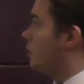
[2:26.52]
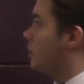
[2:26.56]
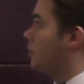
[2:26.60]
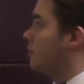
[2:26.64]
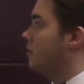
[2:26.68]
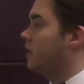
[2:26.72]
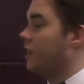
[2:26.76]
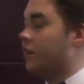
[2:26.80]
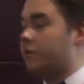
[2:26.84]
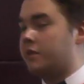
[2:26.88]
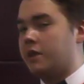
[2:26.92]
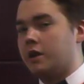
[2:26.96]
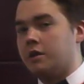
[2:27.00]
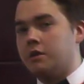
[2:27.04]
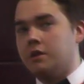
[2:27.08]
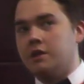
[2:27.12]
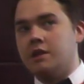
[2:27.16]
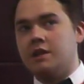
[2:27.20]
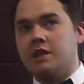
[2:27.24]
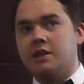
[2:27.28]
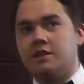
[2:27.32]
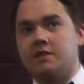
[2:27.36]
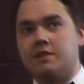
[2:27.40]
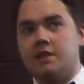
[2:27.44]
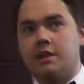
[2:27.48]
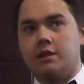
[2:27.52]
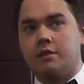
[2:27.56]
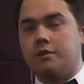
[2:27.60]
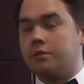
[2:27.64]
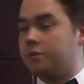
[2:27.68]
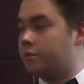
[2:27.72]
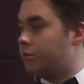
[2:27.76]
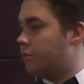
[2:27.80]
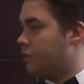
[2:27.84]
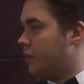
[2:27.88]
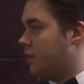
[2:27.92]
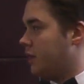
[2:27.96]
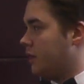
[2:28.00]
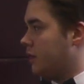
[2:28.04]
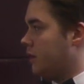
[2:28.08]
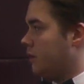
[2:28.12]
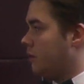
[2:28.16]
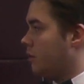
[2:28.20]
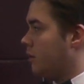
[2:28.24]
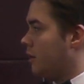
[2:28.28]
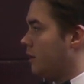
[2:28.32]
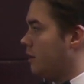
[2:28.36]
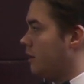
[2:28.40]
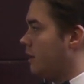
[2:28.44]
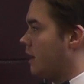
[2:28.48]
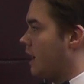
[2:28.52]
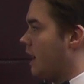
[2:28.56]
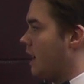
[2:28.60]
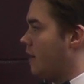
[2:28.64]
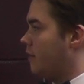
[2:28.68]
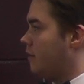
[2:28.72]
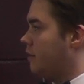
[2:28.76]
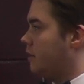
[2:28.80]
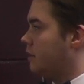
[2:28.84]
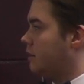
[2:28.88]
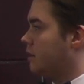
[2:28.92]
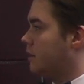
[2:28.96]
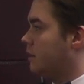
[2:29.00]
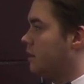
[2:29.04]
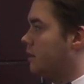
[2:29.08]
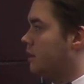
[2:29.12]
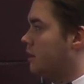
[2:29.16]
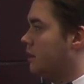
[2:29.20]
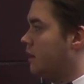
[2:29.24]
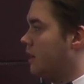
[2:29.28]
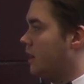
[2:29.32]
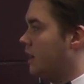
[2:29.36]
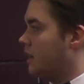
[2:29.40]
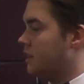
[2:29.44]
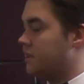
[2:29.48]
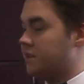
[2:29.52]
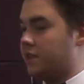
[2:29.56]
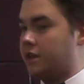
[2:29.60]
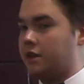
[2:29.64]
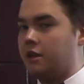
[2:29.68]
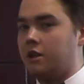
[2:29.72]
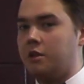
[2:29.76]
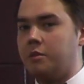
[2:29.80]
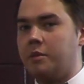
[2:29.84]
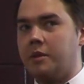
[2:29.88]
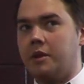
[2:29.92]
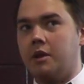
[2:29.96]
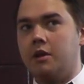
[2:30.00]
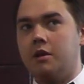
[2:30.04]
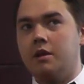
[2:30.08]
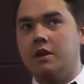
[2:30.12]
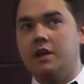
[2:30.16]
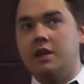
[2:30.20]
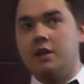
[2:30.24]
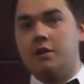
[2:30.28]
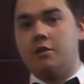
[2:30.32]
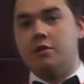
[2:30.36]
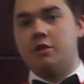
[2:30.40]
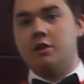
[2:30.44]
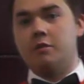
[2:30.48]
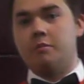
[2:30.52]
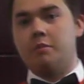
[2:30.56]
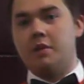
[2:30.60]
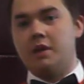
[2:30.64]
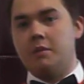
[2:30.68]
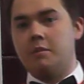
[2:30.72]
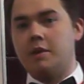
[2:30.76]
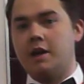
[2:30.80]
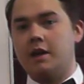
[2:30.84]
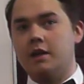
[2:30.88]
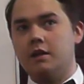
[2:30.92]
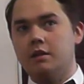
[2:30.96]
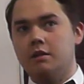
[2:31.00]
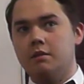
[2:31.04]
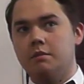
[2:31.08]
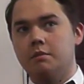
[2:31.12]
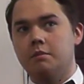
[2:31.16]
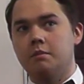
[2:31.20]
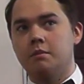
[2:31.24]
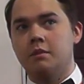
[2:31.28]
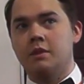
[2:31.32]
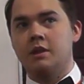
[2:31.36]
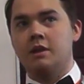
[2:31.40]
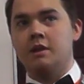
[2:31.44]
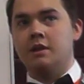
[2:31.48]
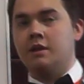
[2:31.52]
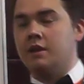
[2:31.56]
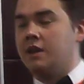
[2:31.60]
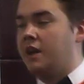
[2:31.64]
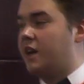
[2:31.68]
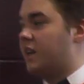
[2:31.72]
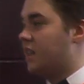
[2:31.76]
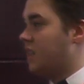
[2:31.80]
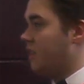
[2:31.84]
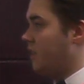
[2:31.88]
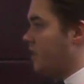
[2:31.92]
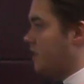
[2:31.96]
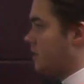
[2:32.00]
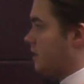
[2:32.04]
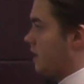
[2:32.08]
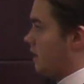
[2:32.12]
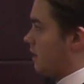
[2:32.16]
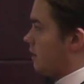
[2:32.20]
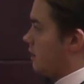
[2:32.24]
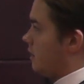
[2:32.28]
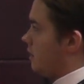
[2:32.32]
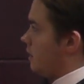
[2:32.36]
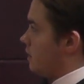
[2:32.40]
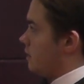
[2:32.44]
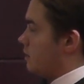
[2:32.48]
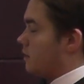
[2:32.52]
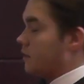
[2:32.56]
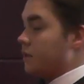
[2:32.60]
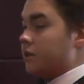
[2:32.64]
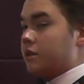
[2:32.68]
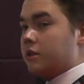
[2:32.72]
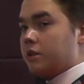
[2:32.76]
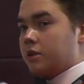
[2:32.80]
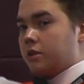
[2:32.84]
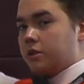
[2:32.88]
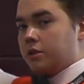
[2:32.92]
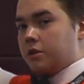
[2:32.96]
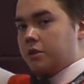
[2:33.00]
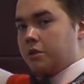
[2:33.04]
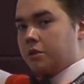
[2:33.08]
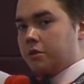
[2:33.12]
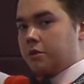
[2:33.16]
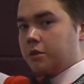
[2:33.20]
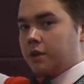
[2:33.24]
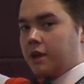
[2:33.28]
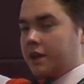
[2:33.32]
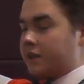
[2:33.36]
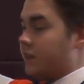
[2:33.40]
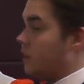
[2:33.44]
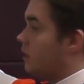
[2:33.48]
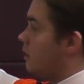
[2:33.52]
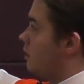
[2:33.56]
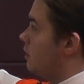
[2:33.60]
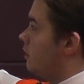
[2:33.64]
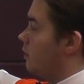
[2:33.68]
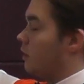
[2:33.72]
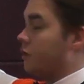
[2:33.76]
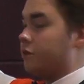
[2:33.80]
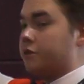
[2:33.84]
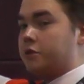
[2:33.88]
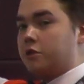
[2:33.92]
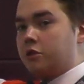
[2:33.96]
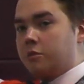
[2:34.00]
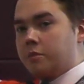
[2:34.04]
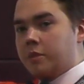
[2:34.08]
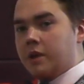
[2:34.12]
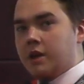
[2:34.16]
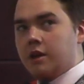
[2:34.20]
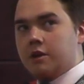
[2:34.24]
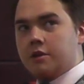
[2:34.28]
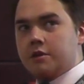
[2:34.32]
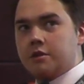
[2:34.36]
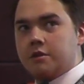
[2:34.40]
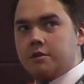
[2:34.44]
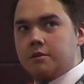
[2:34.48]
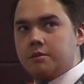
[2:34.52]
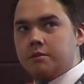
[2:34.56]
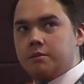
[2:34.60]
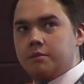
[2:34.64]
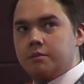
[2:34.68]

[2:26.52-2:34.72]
what we've now done is that we already have a single pillar he couldn't be behind, and I've extended this to an interval of 2 pillars.